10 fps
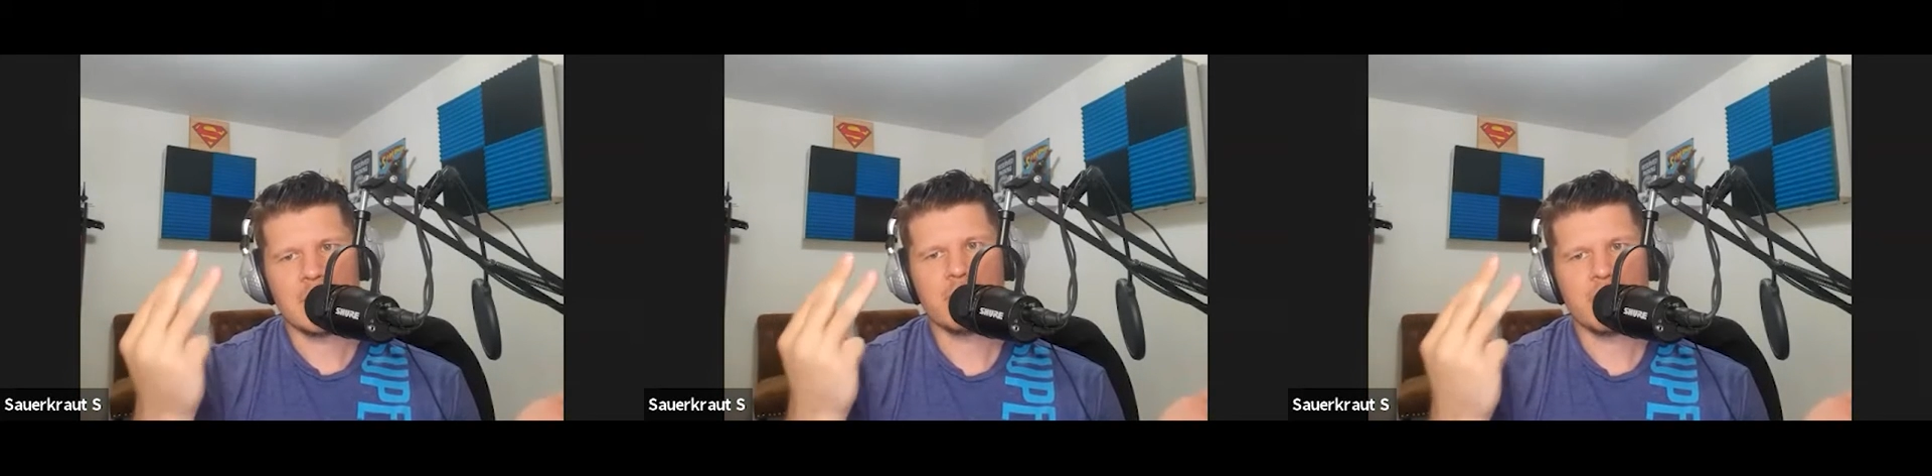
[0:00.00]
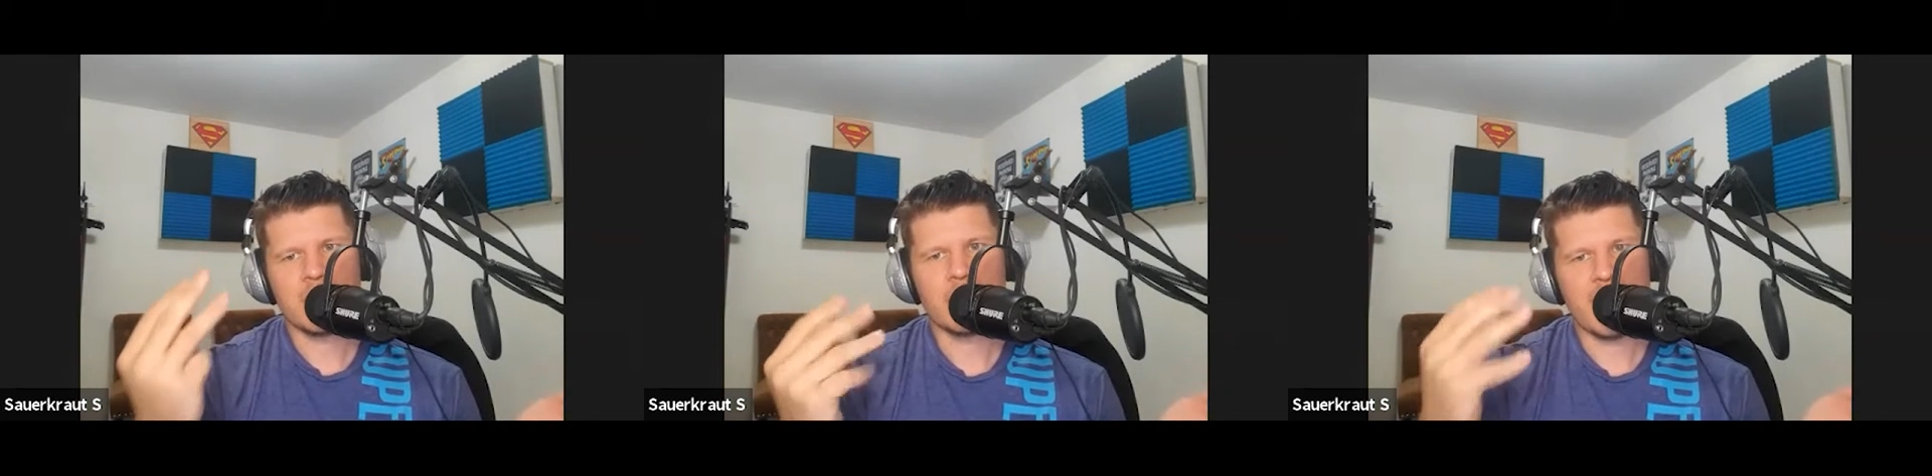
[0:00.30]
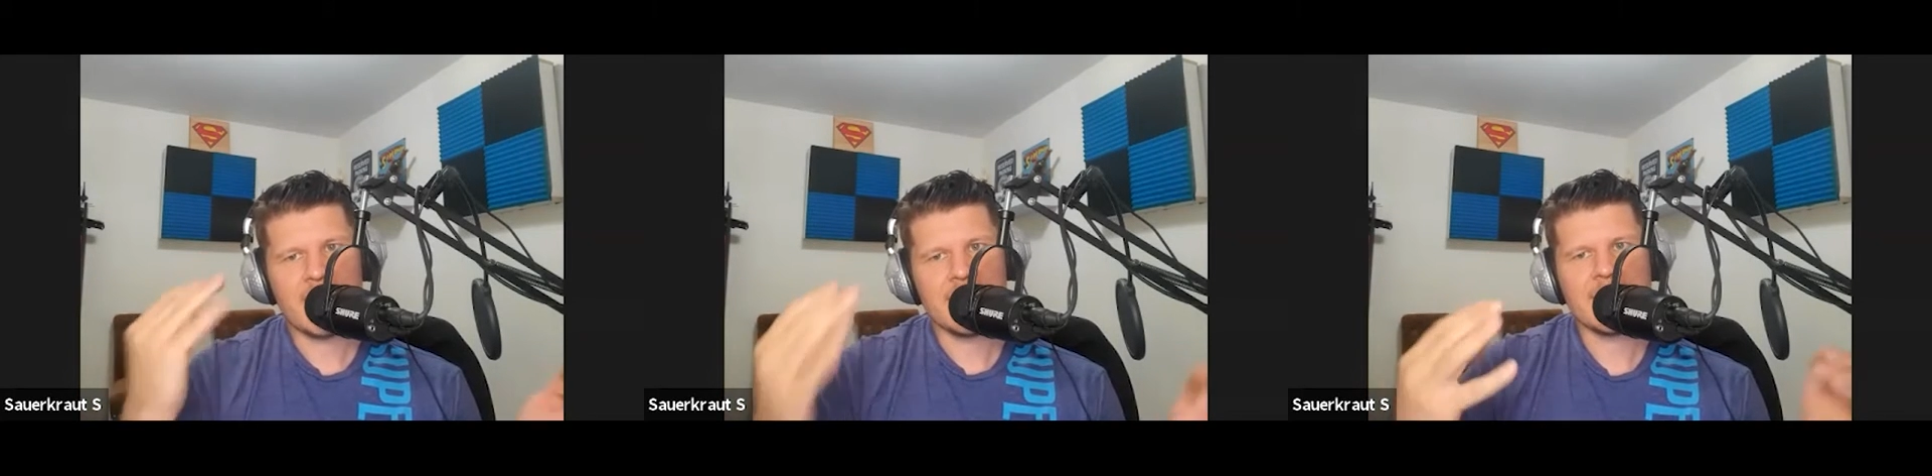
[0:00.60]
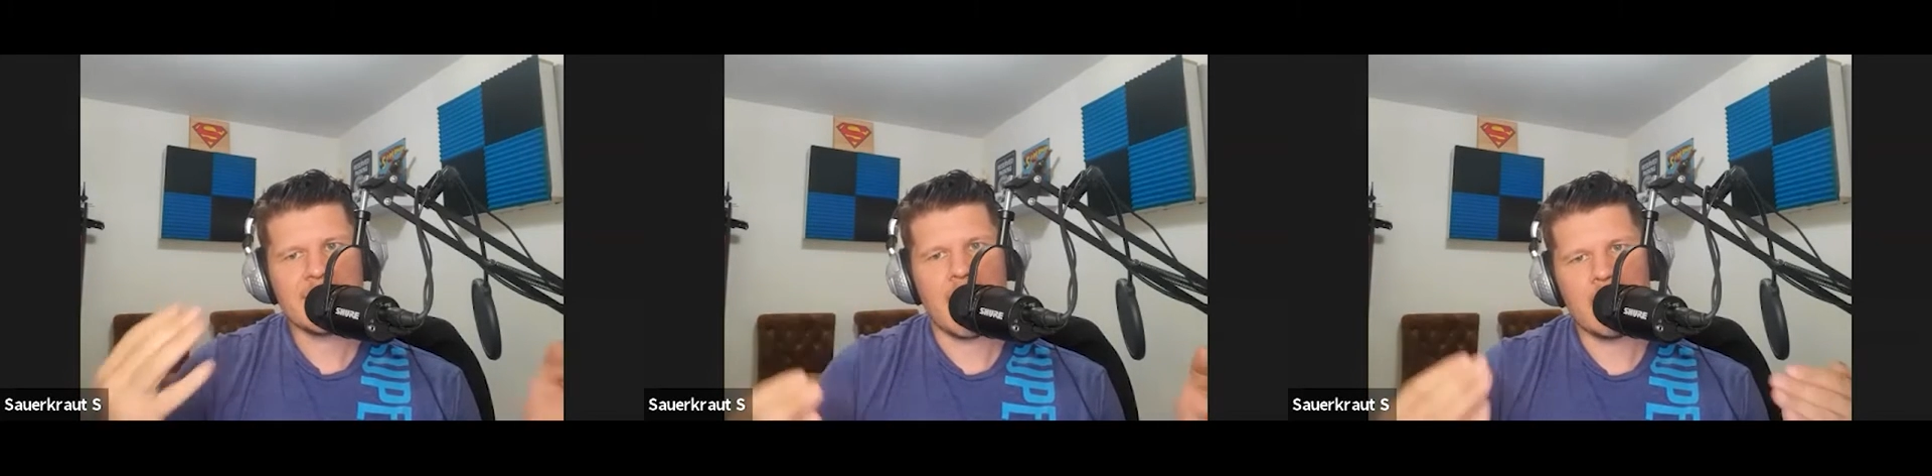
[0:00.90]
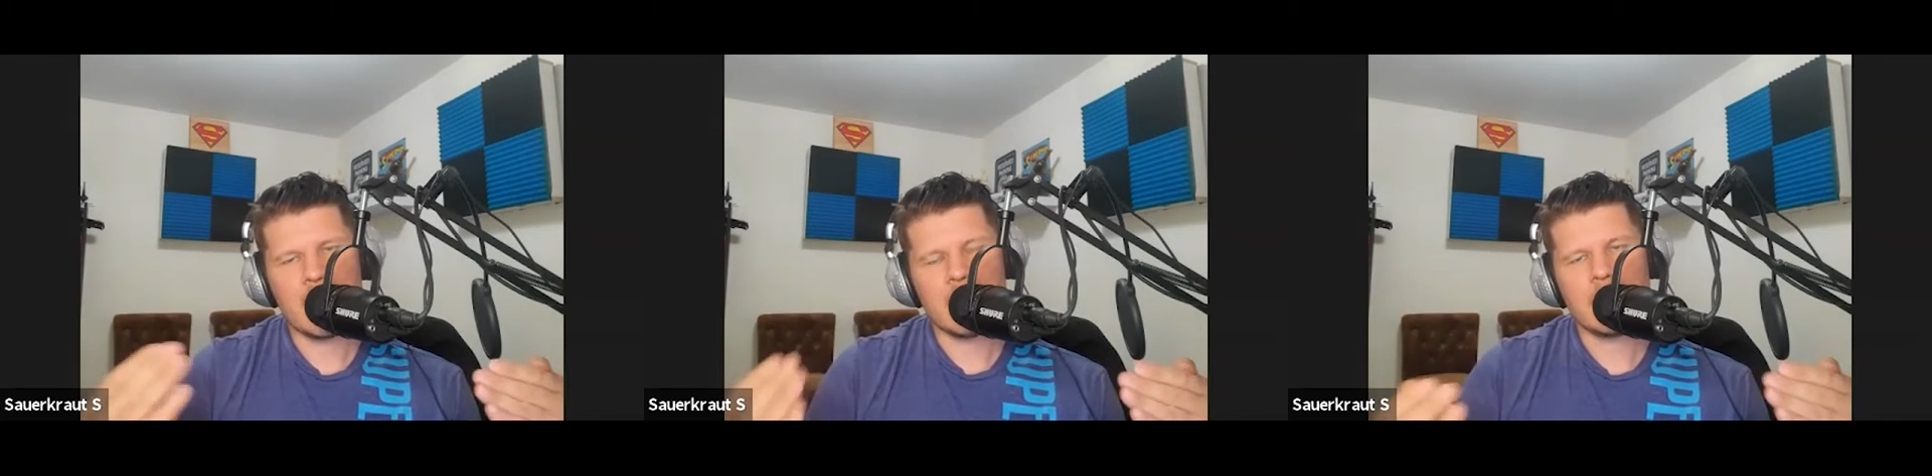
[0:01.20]
You've made this
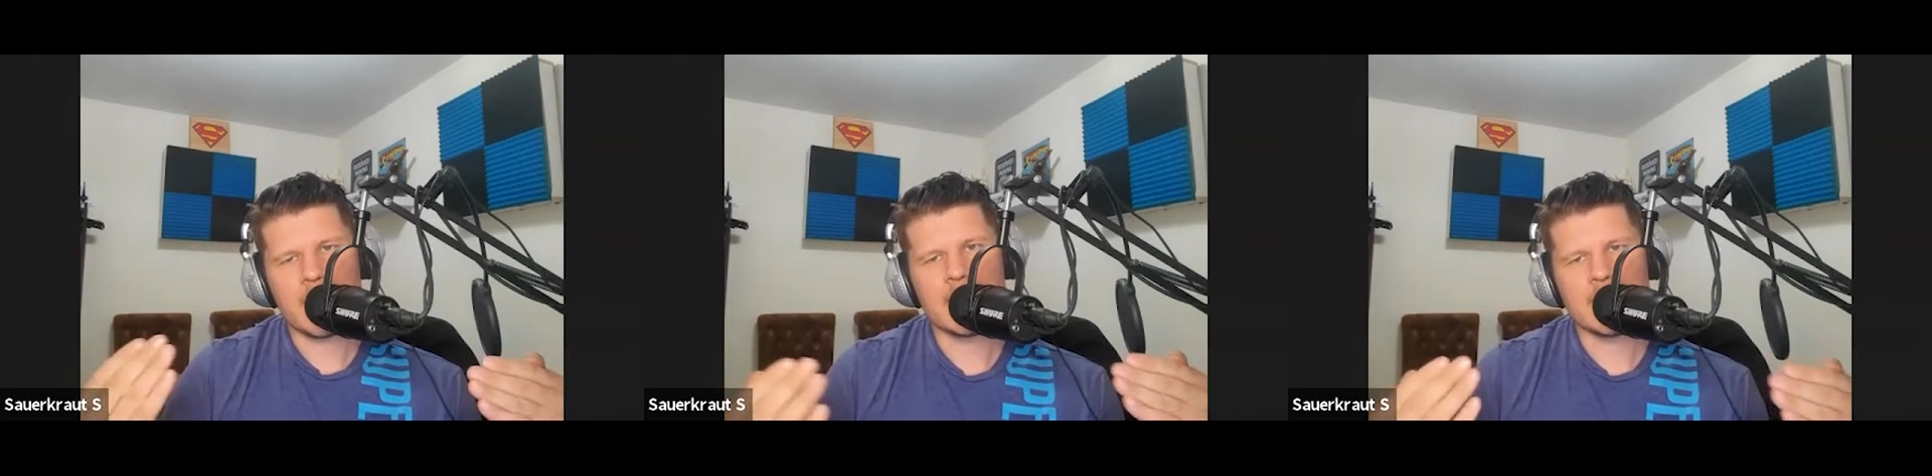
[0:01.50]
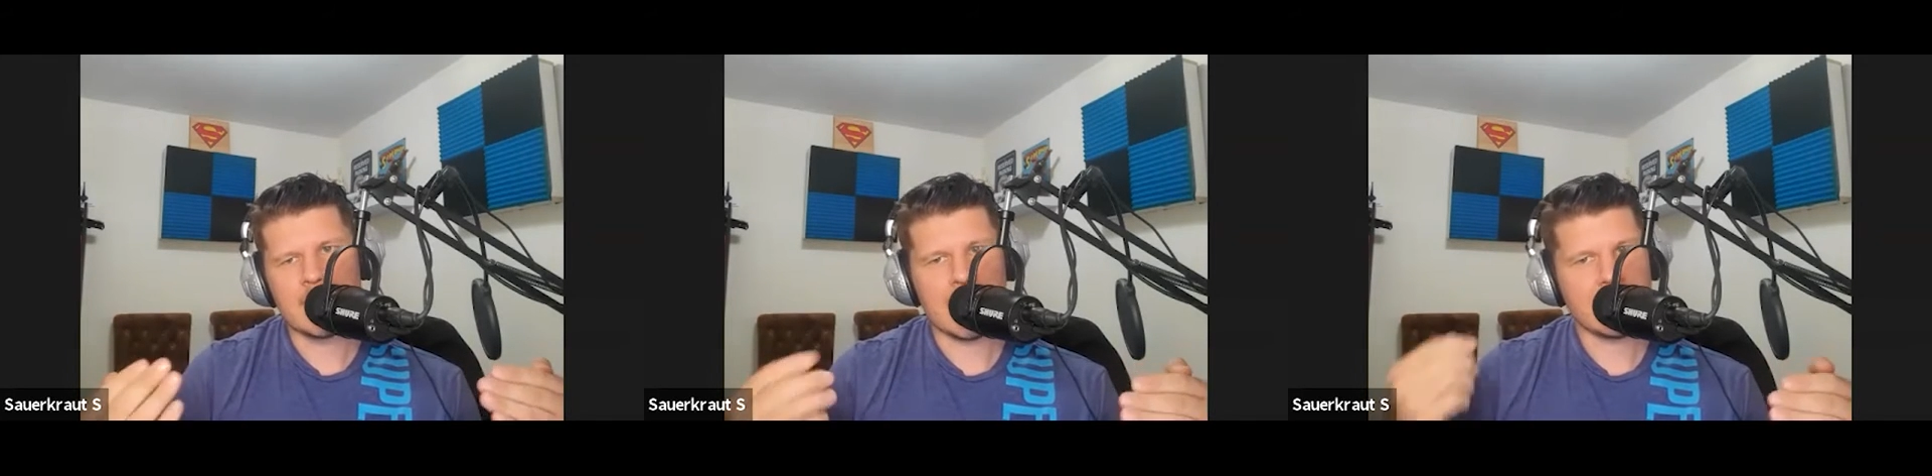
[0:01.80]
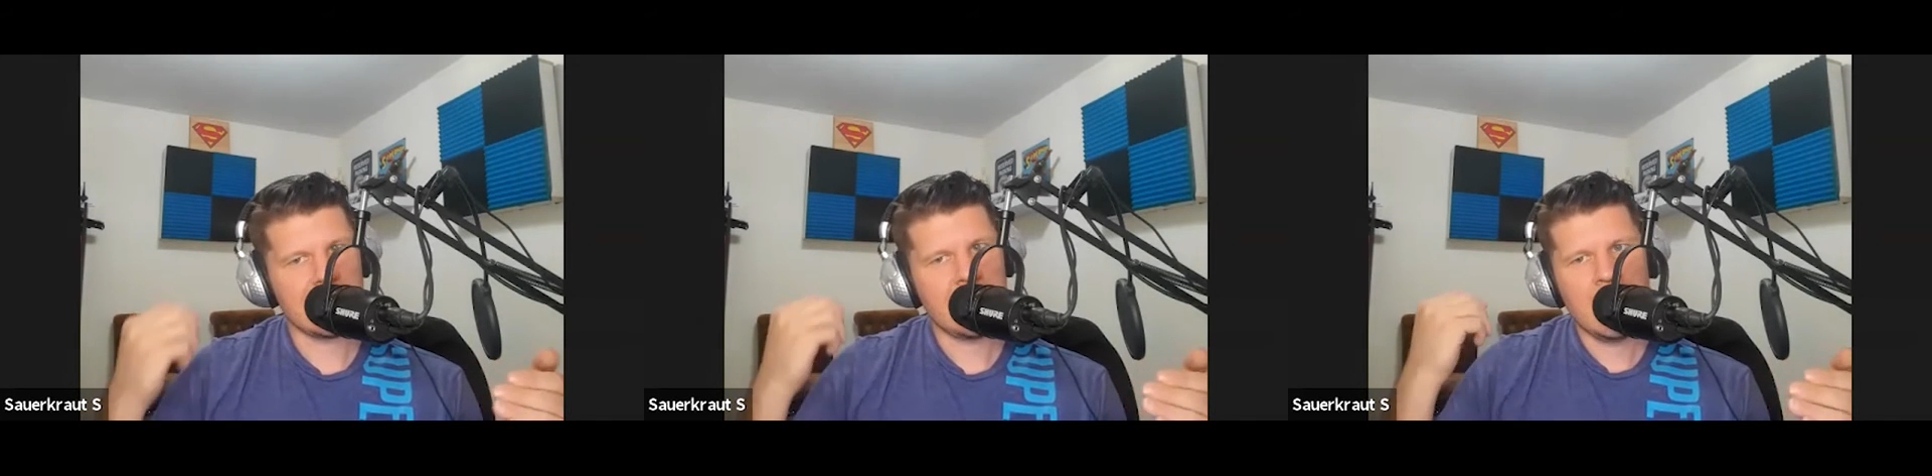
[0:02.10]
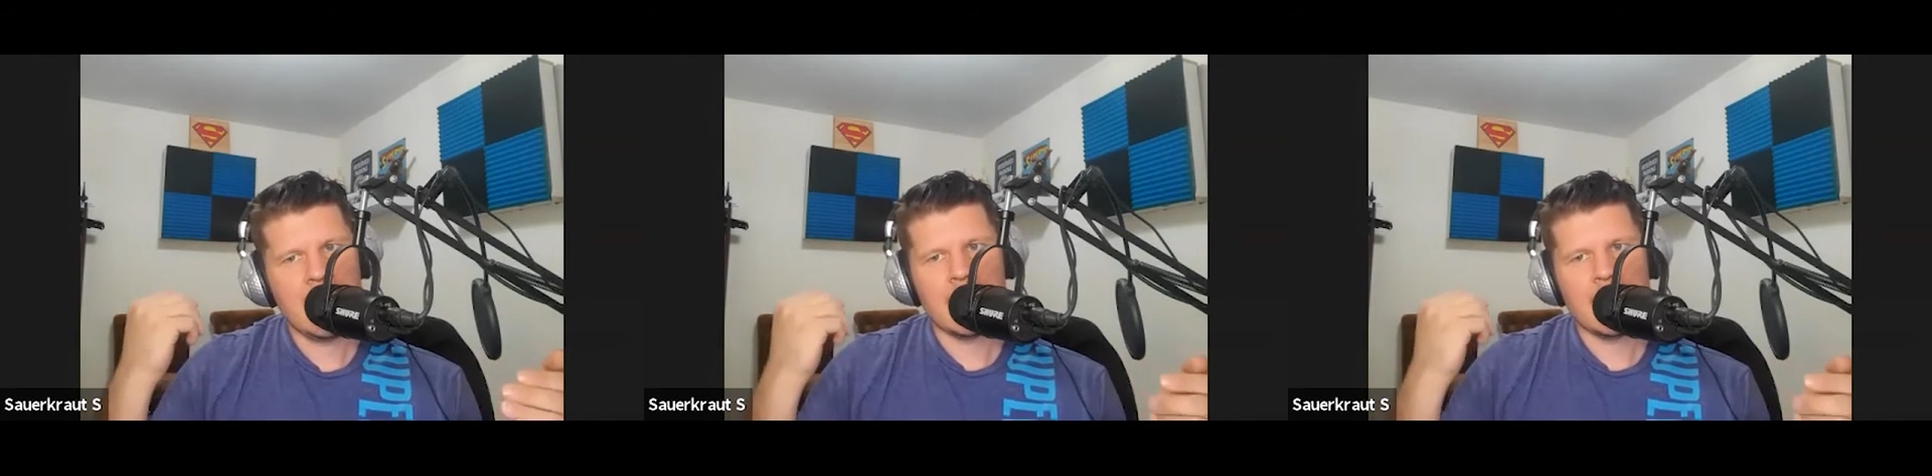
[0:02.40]
guy look like he's a Nazi.